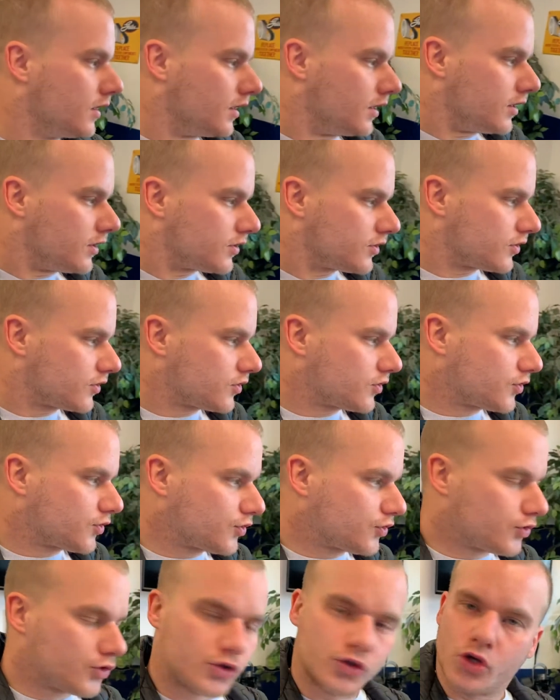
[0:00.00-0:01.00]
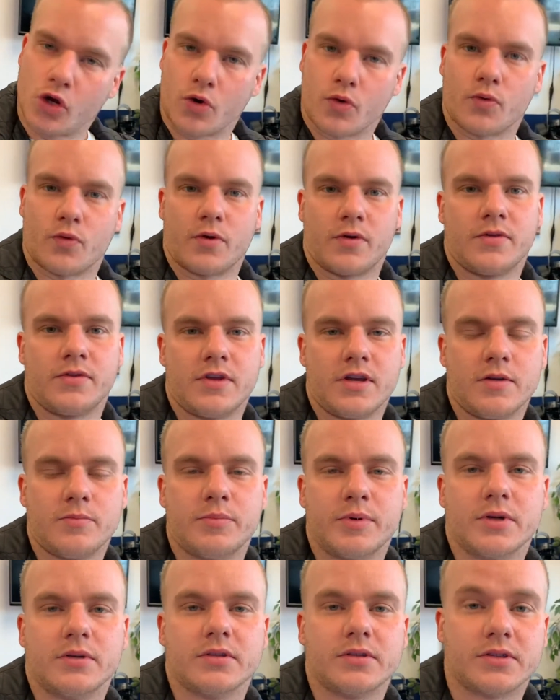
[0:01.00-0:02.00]
So the
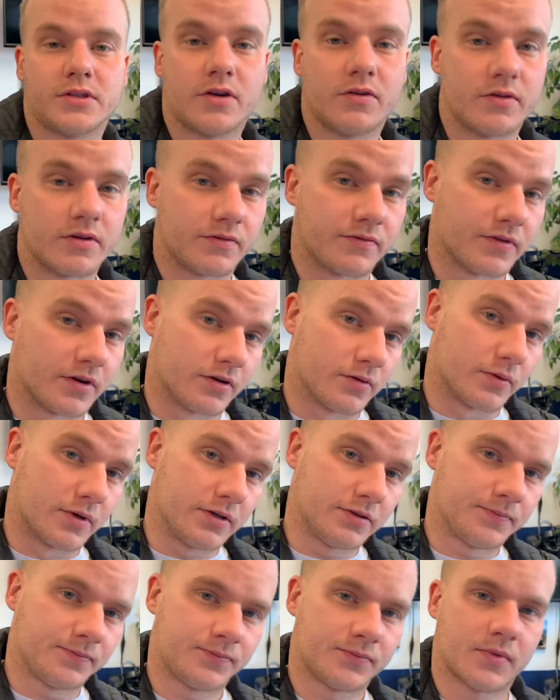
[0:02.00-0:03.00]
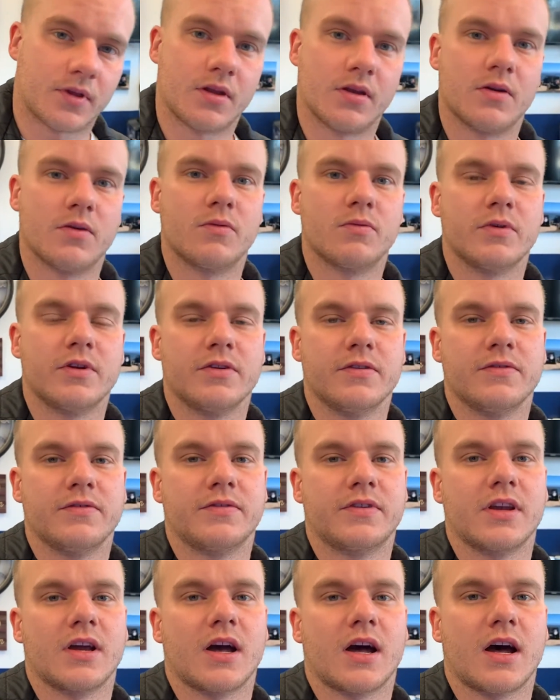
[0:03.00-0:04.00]
build is going very well.
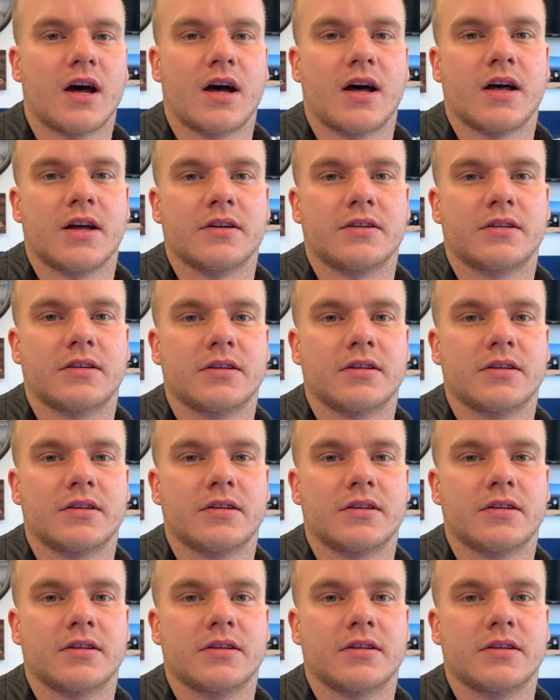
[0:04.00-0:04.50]
We've got